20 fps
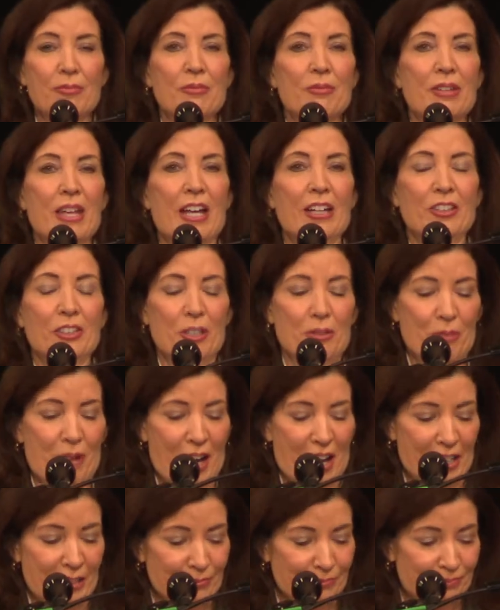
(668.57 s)
Thank you,
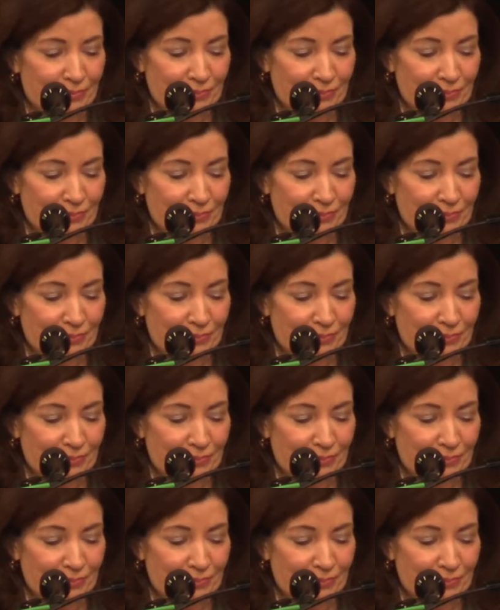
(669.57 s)
Mike.